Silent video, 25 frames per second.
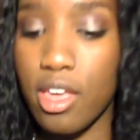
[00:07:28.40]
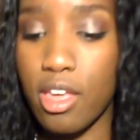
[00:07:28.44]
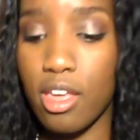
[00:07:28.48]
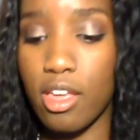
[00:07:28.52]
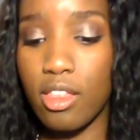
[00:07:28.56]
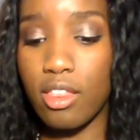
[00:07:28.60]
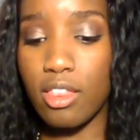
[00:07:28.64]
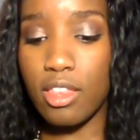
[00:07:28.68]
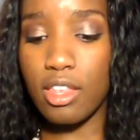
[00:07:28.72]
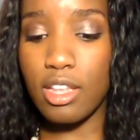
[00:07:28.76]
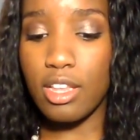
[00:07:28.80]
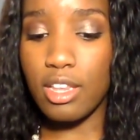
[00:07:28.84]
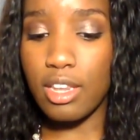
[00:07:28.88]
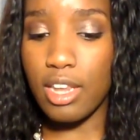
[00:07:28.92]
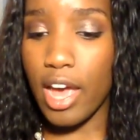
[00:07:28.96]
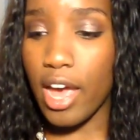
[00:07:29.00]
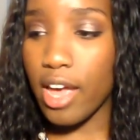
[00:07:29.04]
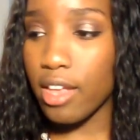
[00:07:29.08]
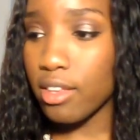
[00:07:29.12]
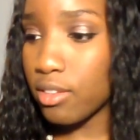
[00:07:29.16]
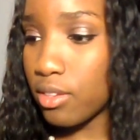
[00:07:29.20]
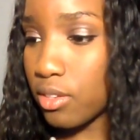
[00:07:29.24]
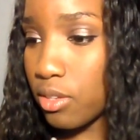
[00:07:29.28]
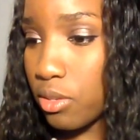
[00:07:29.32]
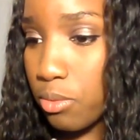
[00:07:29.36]
And the
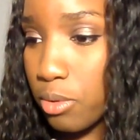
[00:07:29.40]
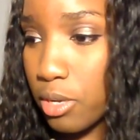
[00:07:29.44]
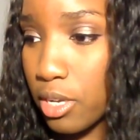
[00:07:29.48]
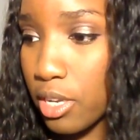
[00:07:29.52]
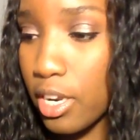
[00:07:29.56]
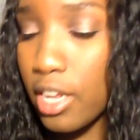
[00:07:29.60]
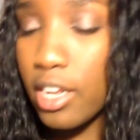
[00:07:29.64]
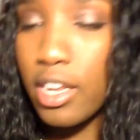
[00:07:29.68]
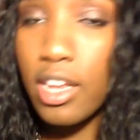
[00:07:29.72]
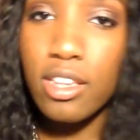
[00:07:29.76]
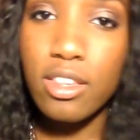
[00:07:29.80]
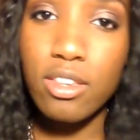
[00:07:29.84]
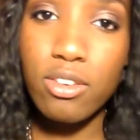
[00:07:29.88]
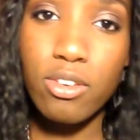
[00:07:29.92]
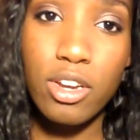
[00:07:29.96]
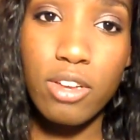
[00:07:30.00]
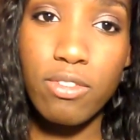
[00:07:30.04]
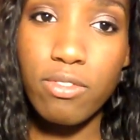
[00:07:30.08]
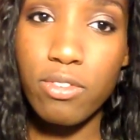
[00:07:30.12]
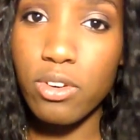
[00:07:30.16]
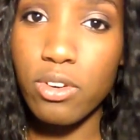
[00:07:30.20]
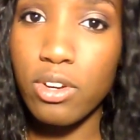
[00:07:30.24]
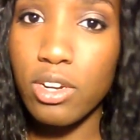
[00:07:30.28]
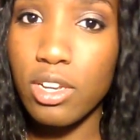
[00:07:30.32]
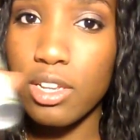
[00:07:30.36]
last one, and that's
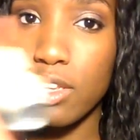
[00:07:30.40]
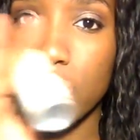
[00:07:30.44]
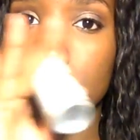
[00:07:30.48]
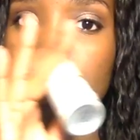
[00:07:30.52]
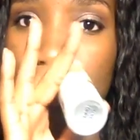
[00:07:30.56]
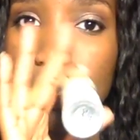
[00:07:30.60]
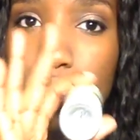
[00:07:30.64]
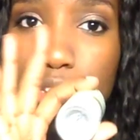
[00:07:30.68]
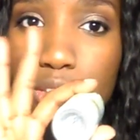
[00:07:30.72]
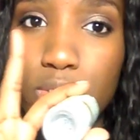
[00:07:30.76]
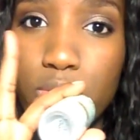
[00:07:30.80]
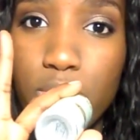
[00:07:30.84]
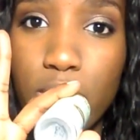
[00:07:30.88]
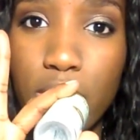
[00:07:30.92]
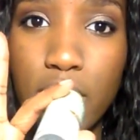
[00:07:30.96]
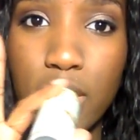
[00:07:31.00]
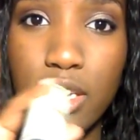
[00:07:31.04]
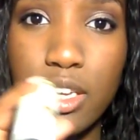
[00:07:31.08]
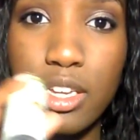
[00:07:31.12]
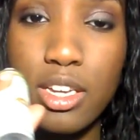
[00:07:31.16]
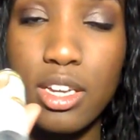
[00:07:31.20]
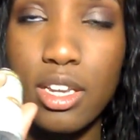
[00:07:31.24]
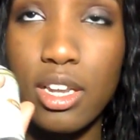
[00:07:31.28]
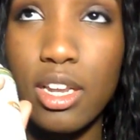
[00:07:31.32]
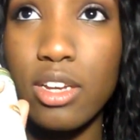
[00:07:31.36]
great for oily skin too. I
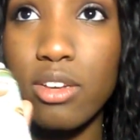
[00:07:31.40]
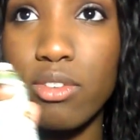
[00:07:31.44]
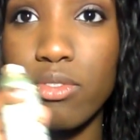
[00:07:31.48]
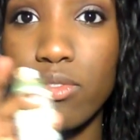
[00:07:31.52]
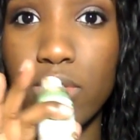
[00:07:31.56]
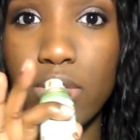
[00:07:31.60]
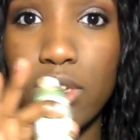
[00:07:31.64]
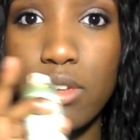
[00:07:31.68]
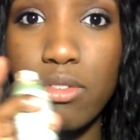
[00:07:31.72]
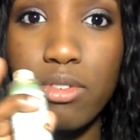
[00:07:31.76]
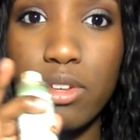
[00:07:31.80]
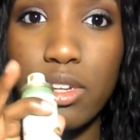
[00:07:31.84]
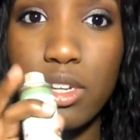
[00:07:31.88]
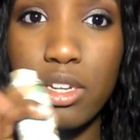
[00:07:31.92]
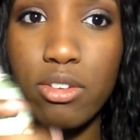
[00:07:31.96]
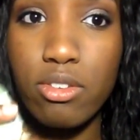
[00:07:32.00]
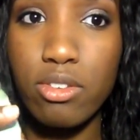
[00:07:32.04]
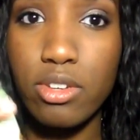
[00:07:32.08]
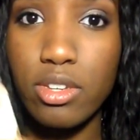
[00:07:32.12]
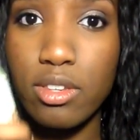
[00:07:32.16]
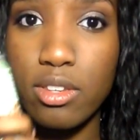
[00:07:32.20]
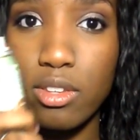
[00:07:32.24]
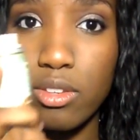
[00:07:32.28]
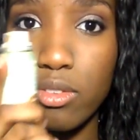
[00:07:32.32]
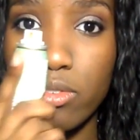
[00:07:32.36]
didn't get like really
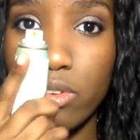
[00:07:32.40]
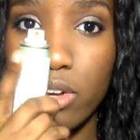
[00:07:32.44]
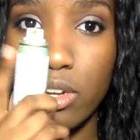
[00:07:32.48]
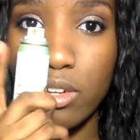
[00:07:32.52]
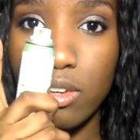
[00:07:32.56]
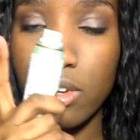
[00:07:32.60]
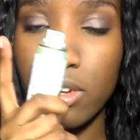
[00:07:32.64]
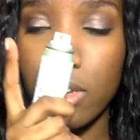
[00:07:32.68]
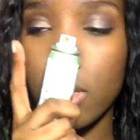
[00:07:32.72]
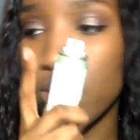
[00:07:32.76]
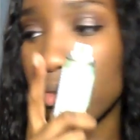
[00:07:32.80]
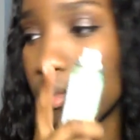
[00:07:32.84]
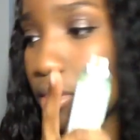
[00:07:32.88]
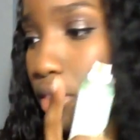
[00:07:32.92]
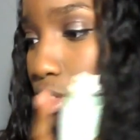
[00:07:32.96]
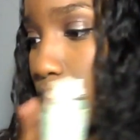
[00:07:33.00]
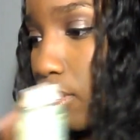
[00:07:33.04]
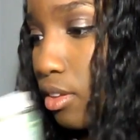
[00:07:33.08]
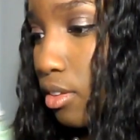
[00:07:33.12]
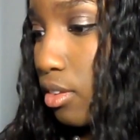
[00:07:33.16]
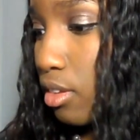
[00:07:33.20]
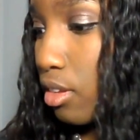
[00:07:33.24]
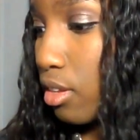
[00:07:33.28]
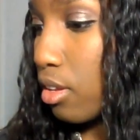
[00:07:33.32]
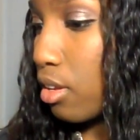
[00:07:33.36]
greasy throughout the day with
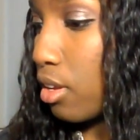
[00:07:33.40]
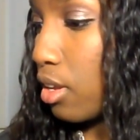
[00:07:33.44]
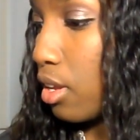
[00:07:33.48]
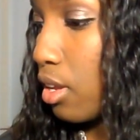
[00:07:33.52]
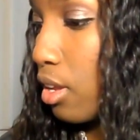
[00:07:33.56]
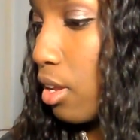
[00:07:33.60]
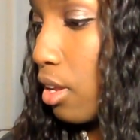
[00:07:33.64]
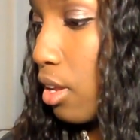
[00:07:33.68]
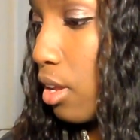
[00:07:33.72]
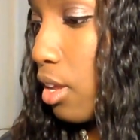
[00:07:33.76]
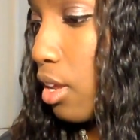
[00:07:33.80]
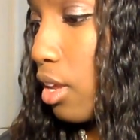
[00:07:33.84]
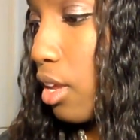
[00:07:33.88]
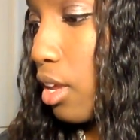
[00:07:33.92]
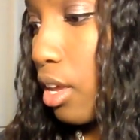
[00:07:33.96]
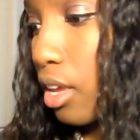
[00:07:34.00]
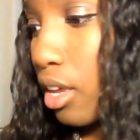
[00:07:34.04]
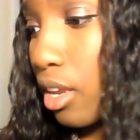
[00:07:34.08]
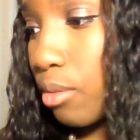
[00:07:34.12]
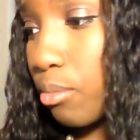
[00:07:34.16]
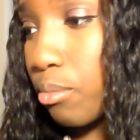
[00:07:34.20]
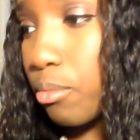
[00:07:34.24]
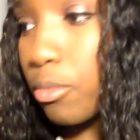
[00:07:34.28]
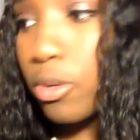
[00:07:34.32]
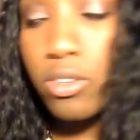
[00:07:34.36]
this.
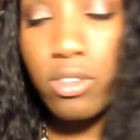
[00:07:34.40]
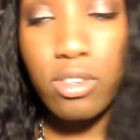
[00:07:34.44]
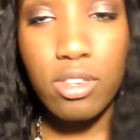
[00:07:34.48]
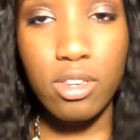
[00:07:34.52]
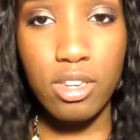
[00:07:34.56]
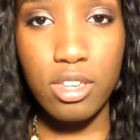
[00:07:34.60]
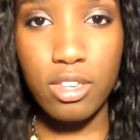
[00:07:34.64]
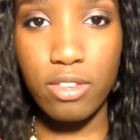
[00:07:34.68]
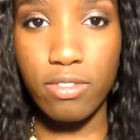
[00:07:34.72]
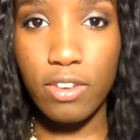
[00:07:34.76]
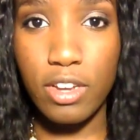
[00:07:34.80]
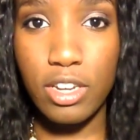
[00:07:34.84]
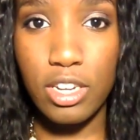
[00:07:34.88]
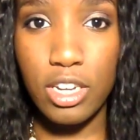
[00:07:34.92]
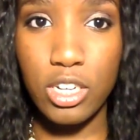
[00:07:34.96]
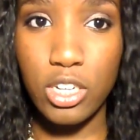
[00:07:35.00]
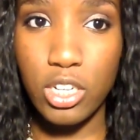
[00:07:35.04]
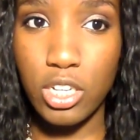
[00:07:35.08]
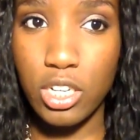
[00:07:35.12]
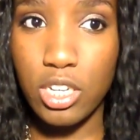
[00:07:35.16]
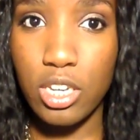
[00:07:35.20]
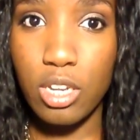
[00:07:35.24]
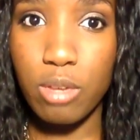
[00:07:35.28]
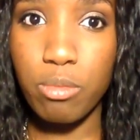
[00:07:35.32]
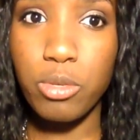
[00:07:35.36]
And most of these
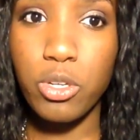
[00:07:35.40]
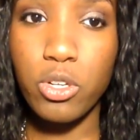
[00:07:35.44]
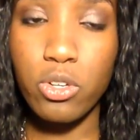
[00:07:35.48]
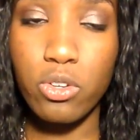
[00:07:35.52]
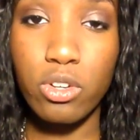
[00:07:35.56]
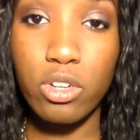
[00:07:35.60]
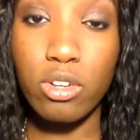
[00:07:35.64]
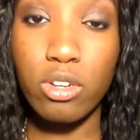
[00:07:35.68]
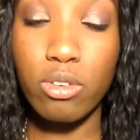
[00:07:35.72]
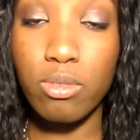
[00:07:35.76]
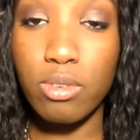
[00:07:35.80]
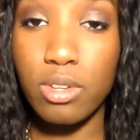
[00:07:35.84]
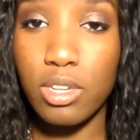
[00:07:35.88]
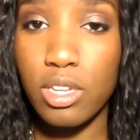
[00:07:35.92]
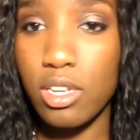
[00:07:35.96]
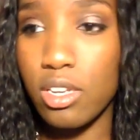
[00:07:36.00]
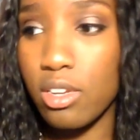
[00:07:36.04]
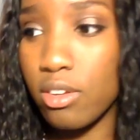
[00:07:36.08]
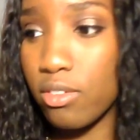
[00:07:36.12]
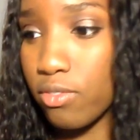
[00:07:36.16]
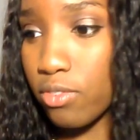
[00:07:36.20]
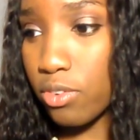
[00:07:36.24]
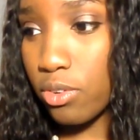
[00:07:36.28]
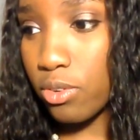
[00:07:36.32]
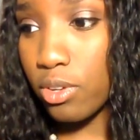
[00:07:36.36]
foundations I'm showing are really
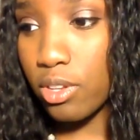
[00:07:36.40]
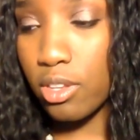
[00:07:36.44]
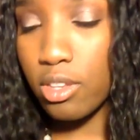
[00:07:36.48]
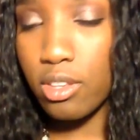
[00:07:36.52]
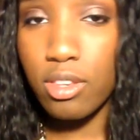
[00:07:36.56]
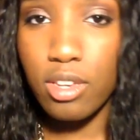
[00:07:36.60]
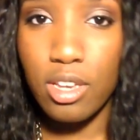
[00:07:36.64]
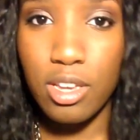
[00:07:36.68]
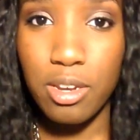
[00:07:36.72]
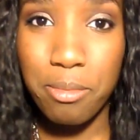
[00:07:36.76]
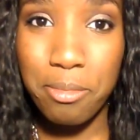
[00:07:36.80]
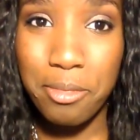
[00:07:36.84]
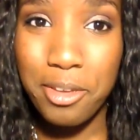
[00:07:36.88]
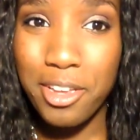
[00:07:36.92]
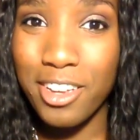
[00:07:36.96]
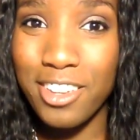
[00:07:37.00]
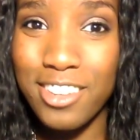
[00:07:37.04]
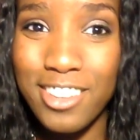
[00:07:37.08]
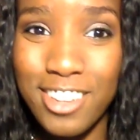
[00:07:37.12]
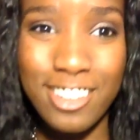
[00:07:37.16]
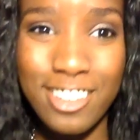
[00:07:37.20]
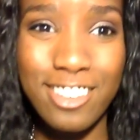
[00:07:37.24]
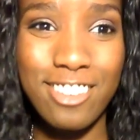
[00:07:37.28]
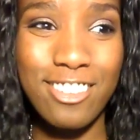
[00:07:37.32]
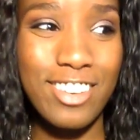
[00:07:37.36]
good for oily skin
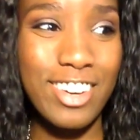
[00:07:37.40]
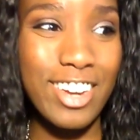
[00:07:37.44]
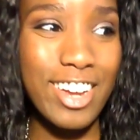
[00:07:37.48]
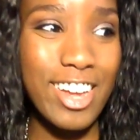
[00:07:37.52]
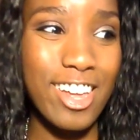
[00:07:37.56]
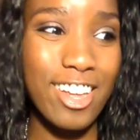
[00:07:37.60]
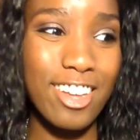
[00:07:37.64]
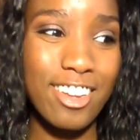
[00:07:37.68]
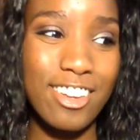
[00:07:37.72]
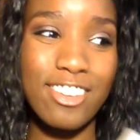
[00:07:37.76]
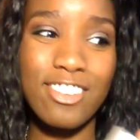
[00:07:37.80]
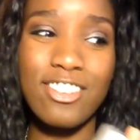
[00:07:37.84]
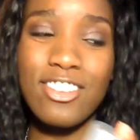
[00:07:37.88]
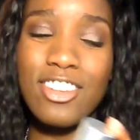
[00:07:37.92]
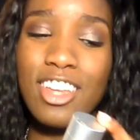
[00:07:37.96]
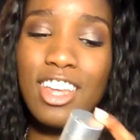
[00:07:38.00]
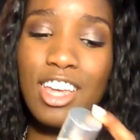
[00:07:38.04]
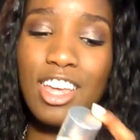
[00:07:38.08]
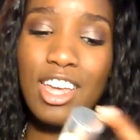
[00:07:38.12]
because that's what I have.